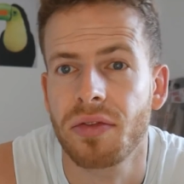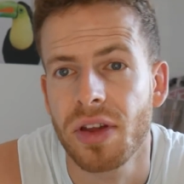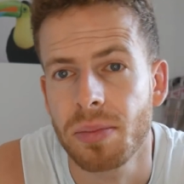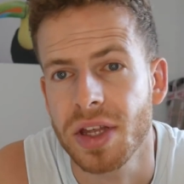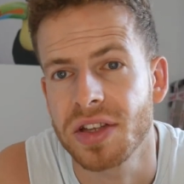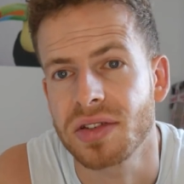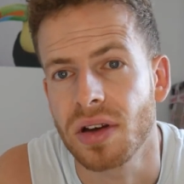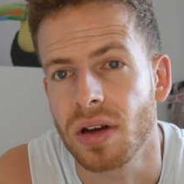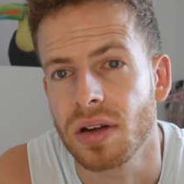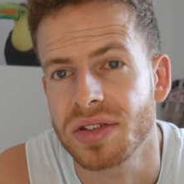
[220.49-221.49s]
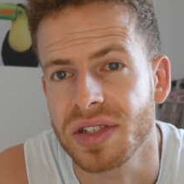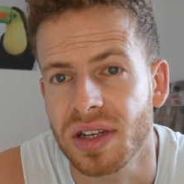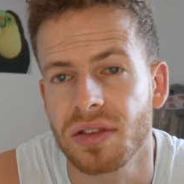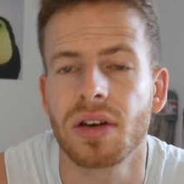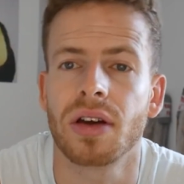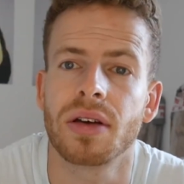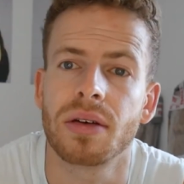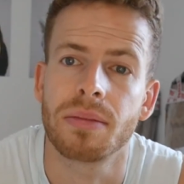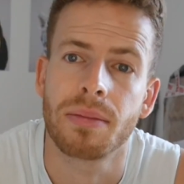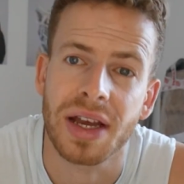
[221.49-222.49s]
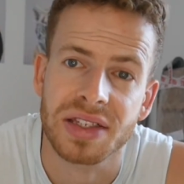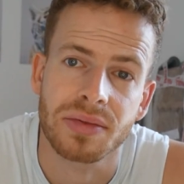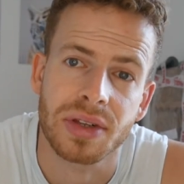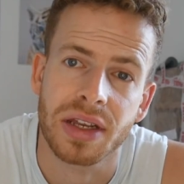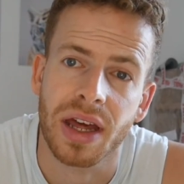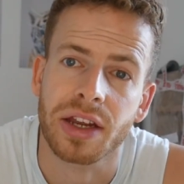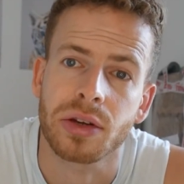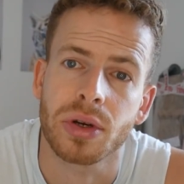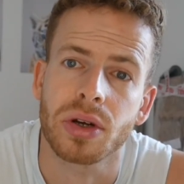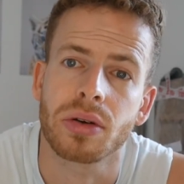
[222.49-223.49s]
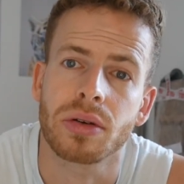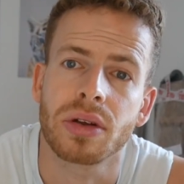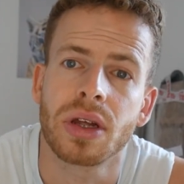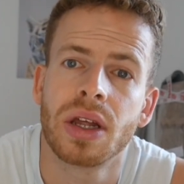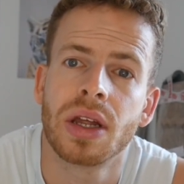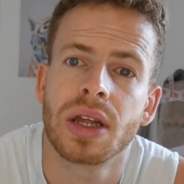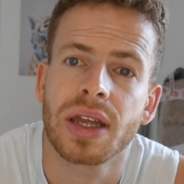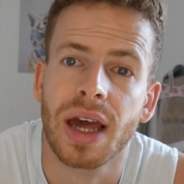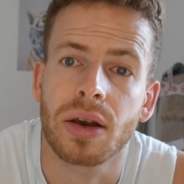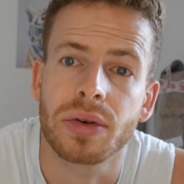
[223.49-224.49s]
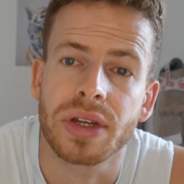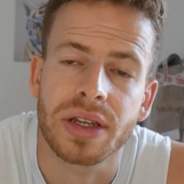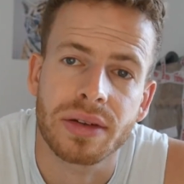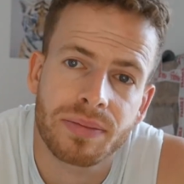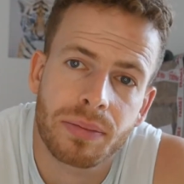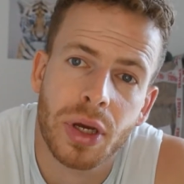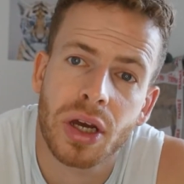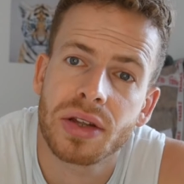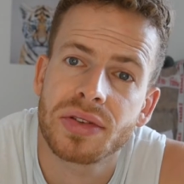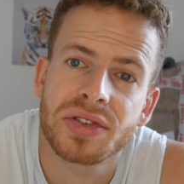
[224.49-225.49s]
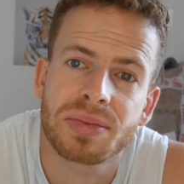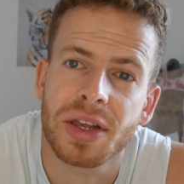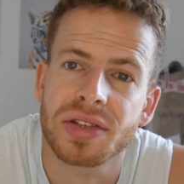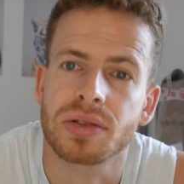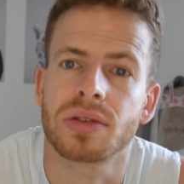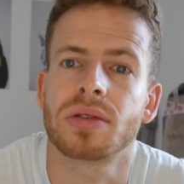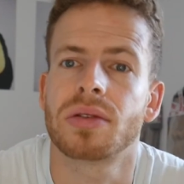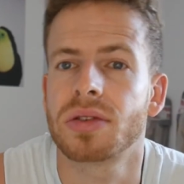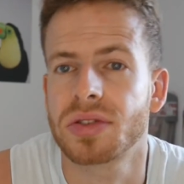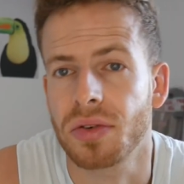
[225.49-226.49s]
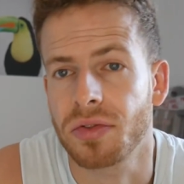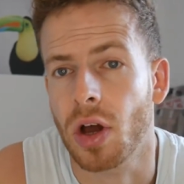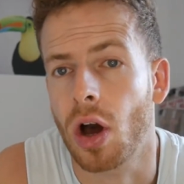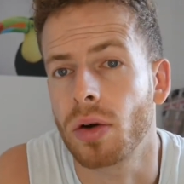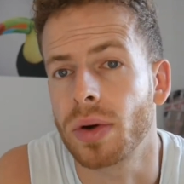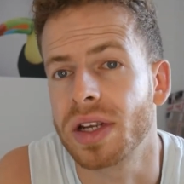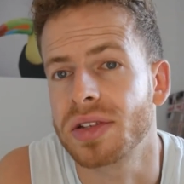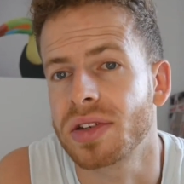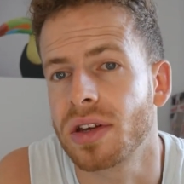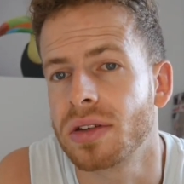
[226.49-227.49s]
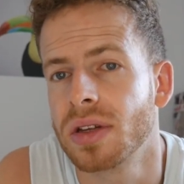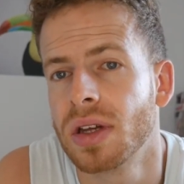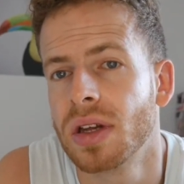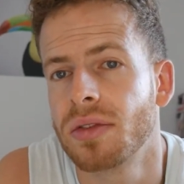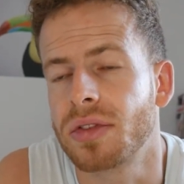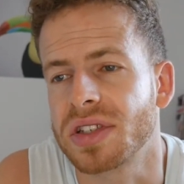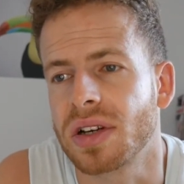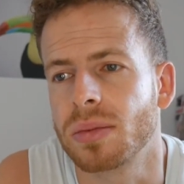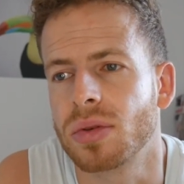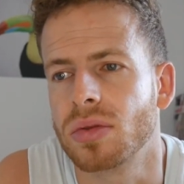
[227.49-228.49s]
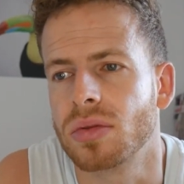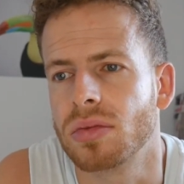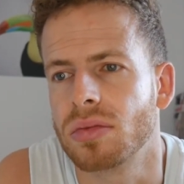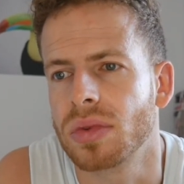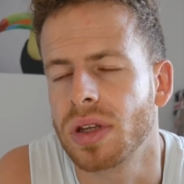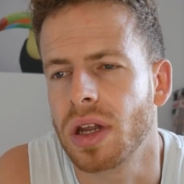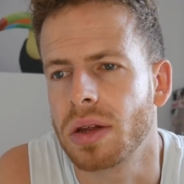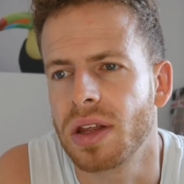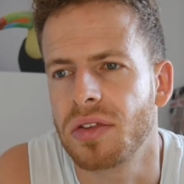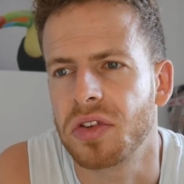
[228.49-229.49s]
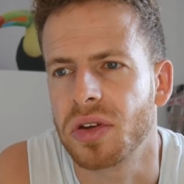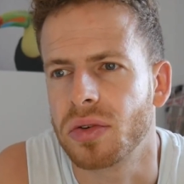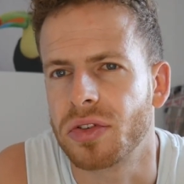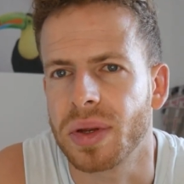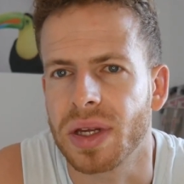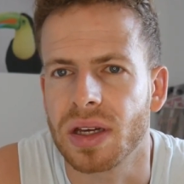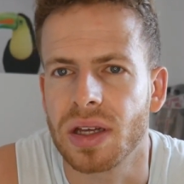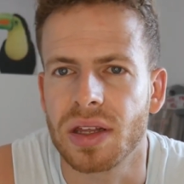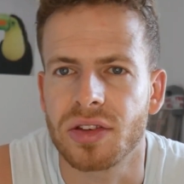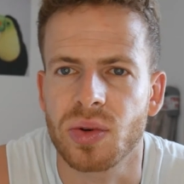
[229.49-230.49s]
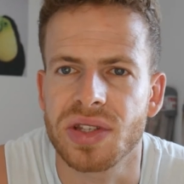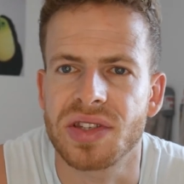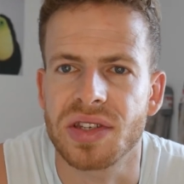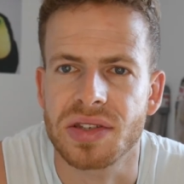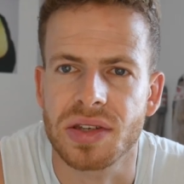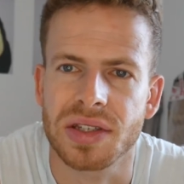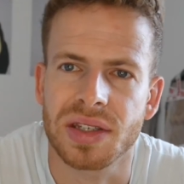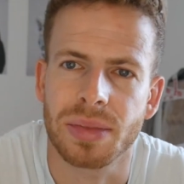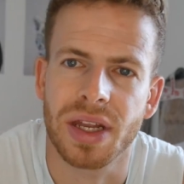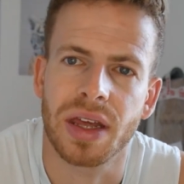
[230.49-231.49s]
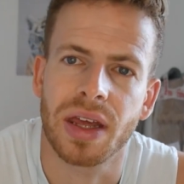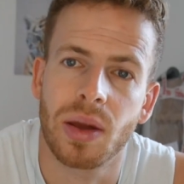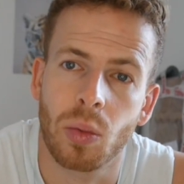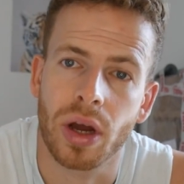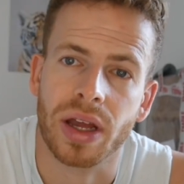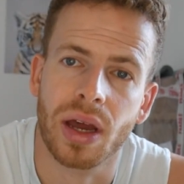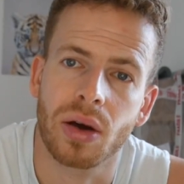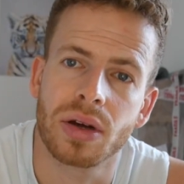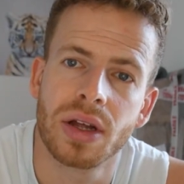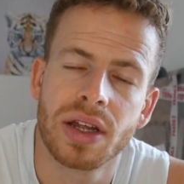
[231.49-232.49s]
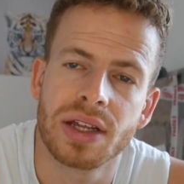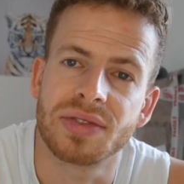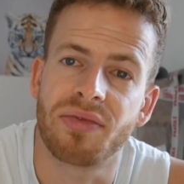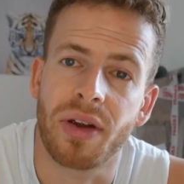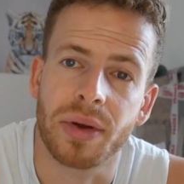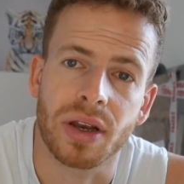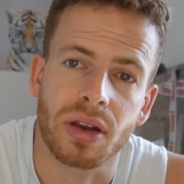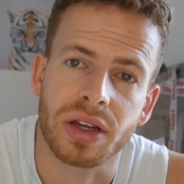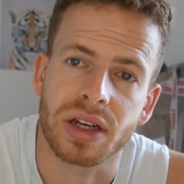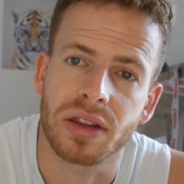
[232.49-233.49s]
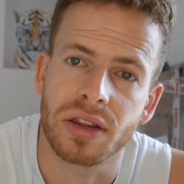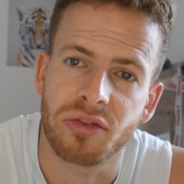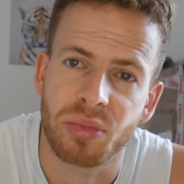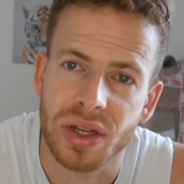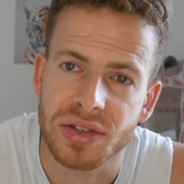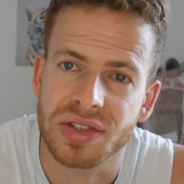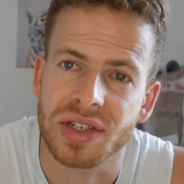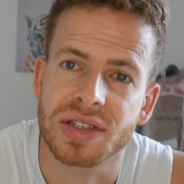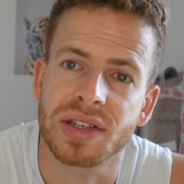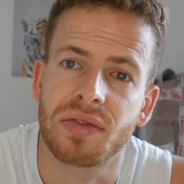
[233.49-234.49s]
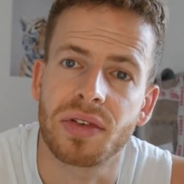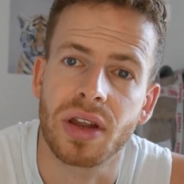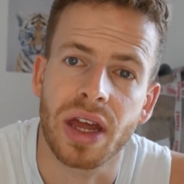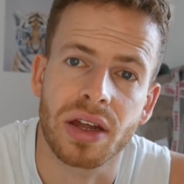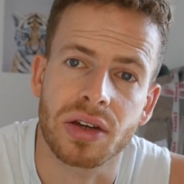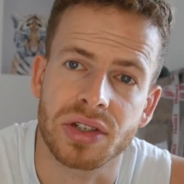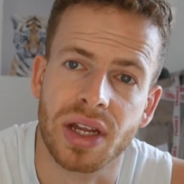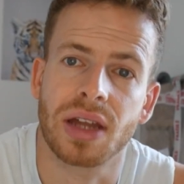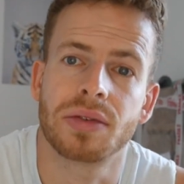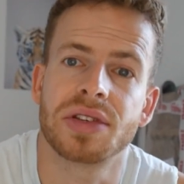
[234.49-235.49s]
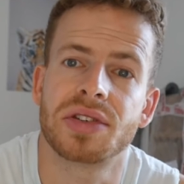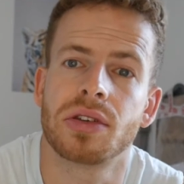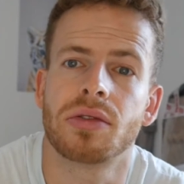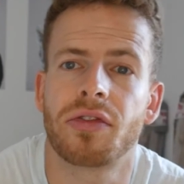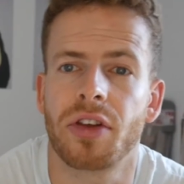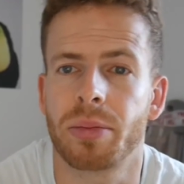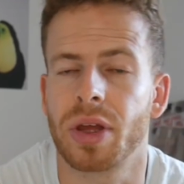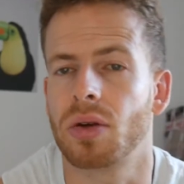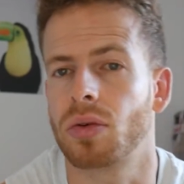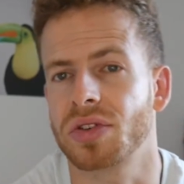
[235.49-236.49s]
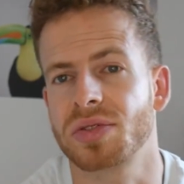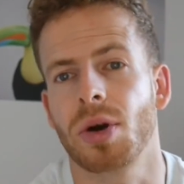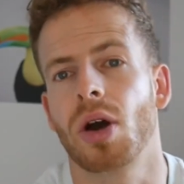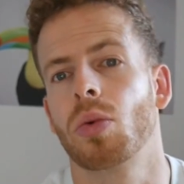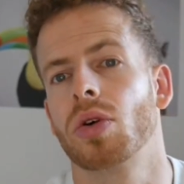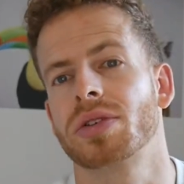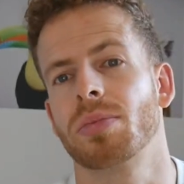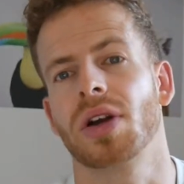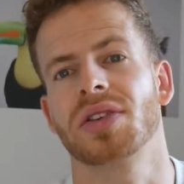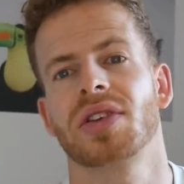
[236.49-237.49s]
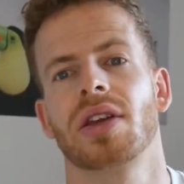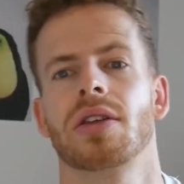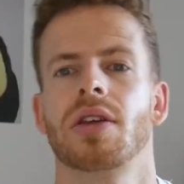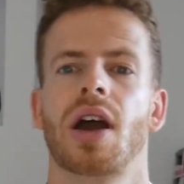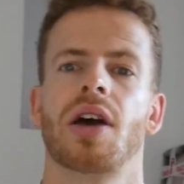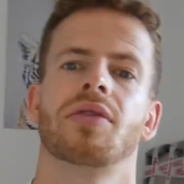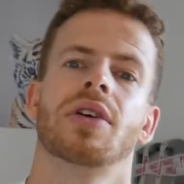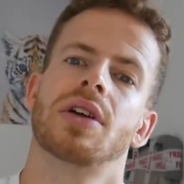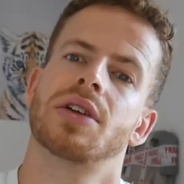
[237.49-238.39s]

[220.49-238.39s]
Fitbits are uh, massively inaccurate on calorie burns based on sort of your heart rate. So, for example, you know, if you're doing a 20 to 30 minute HIIT workout, it's very unlikely that you've burnt six, seven, 800 calories that your Fitbit or your smartwatch might say that you have.